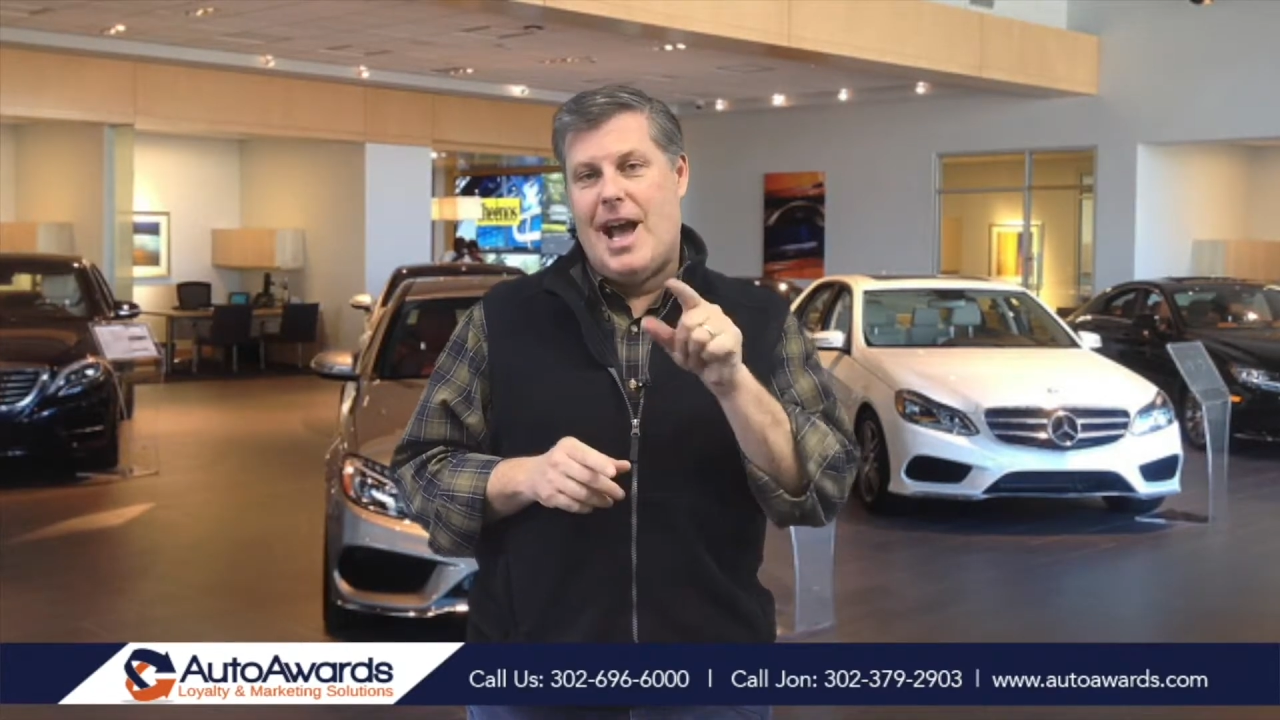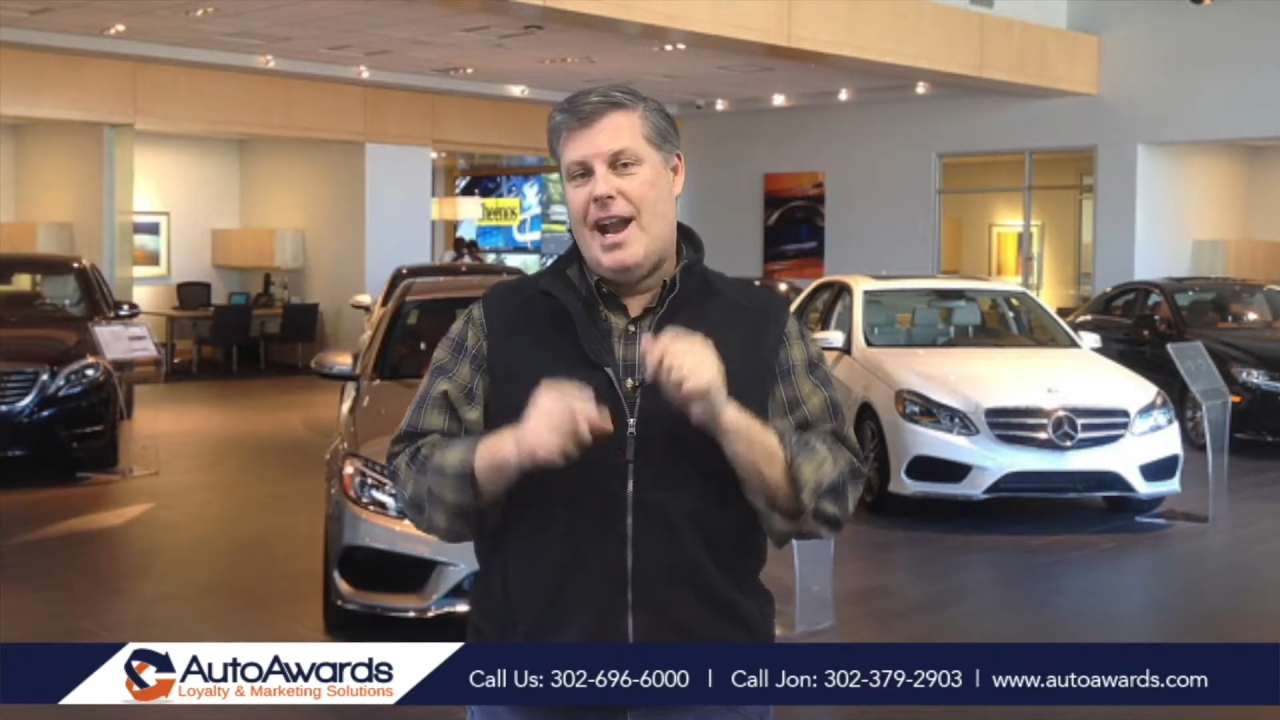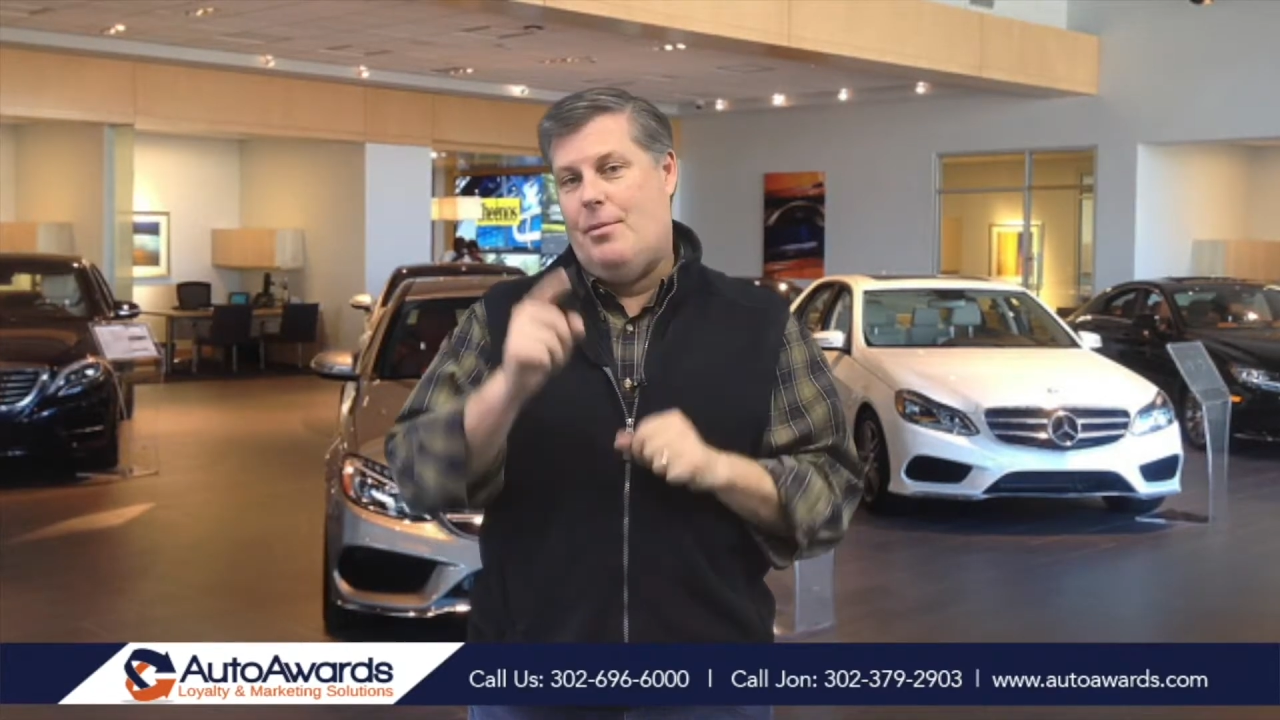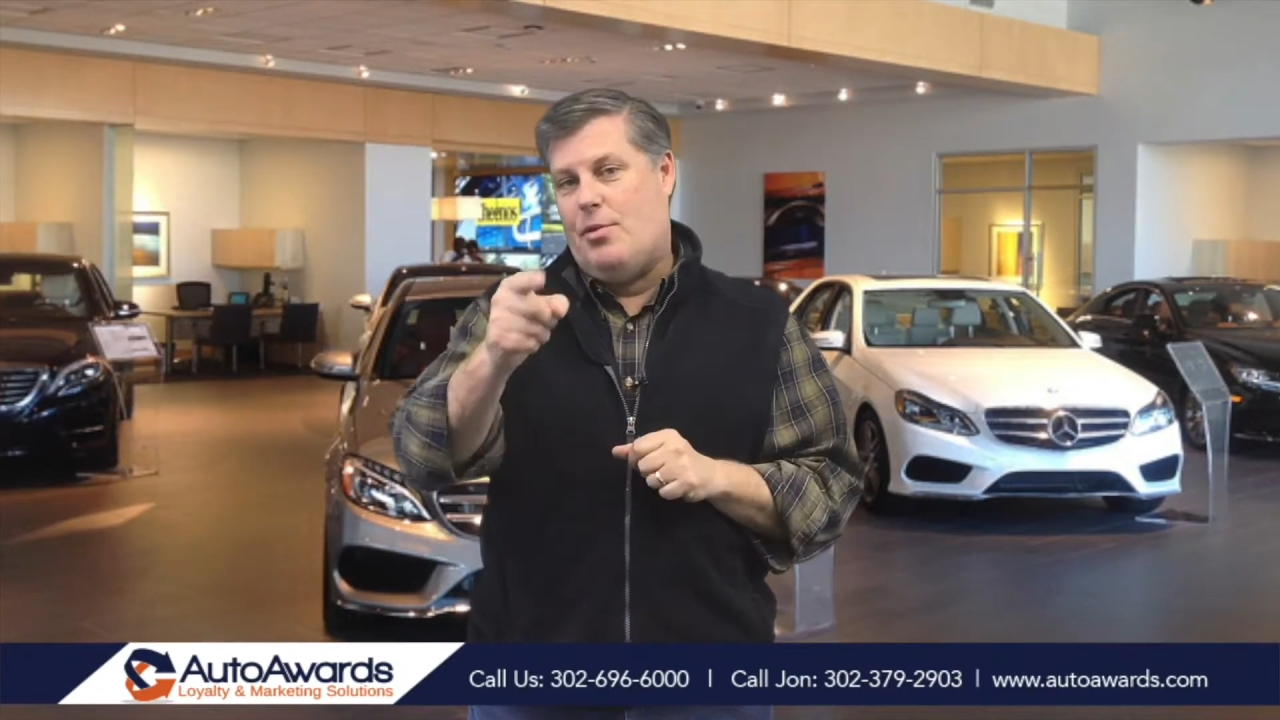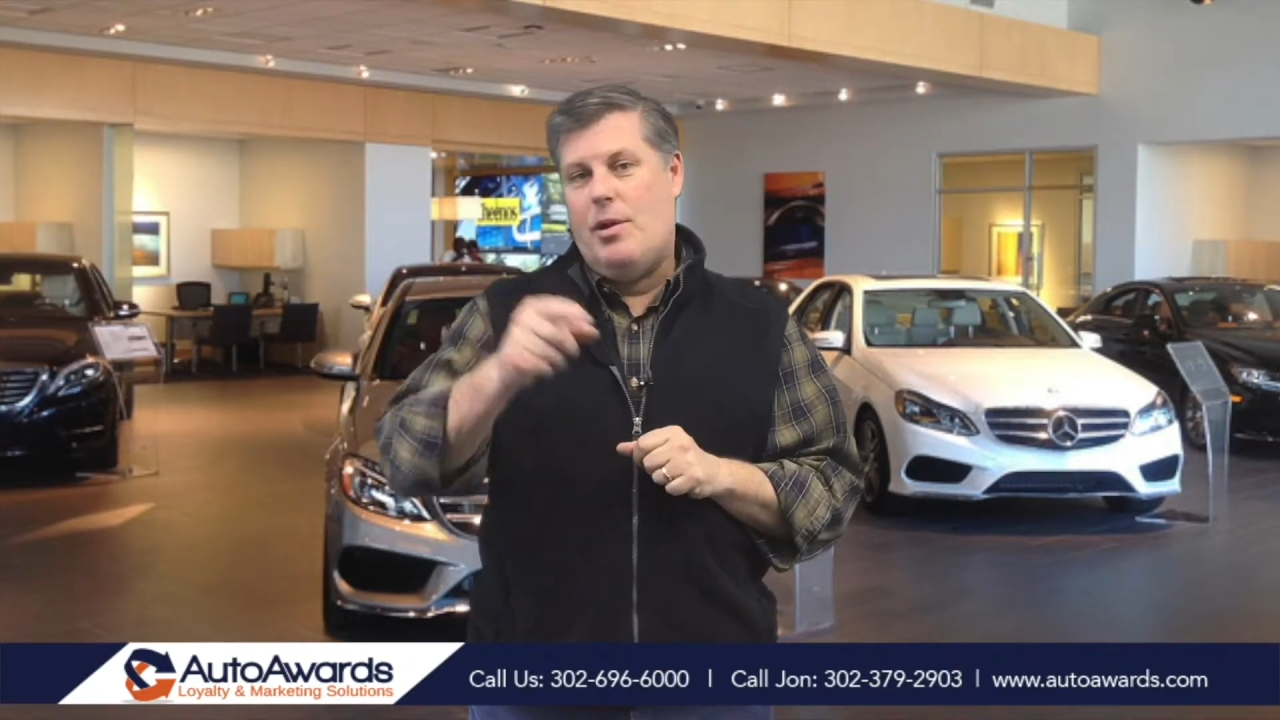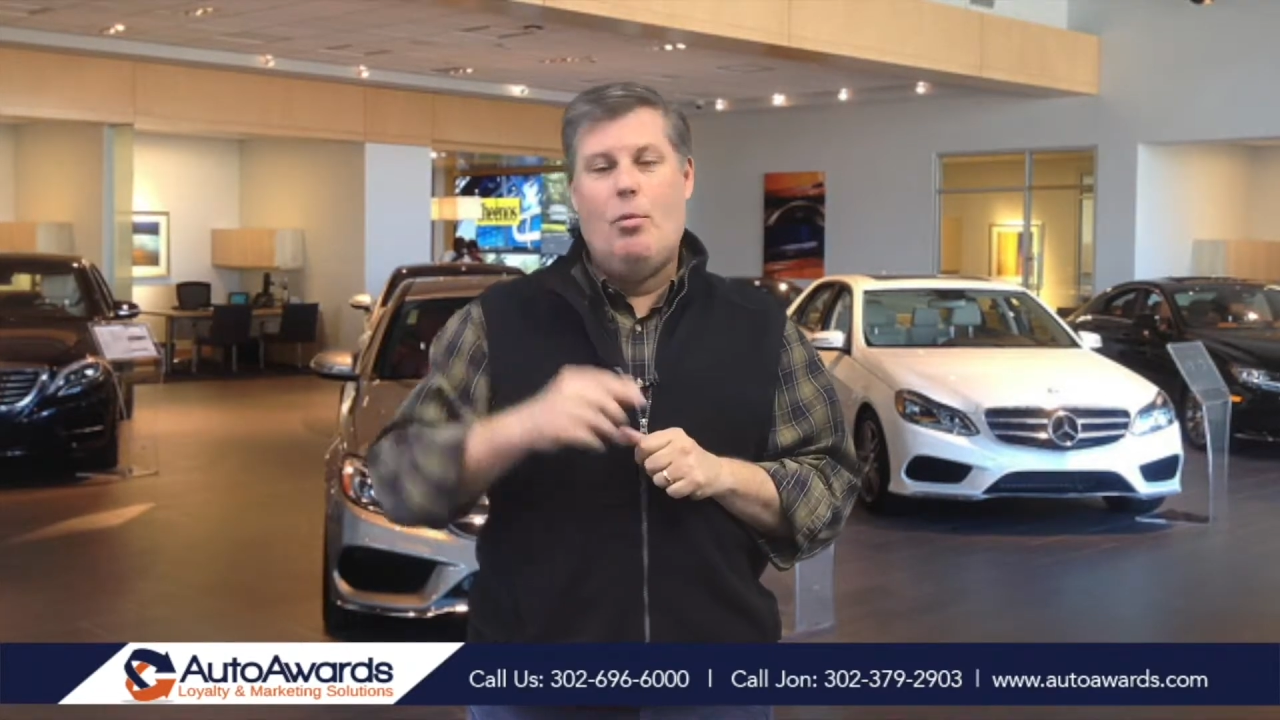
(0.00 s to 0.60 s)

tied in with